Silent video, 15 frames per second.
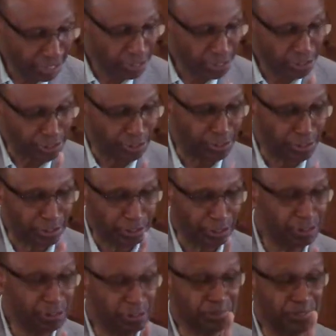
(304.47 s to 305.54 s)
the, the
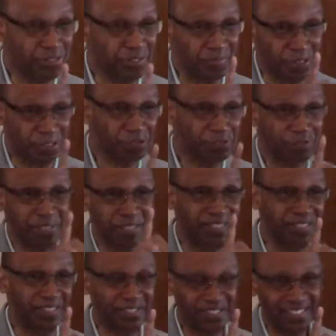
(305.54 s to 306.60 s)
shoots of the
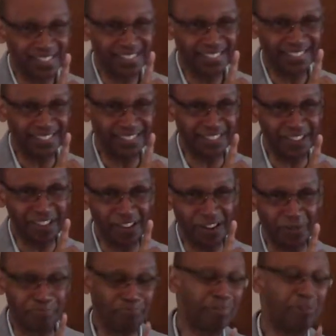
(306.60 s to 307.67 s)
trees
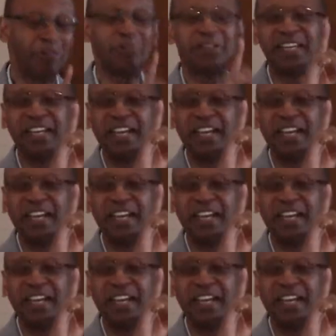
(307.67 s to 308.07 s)
are poking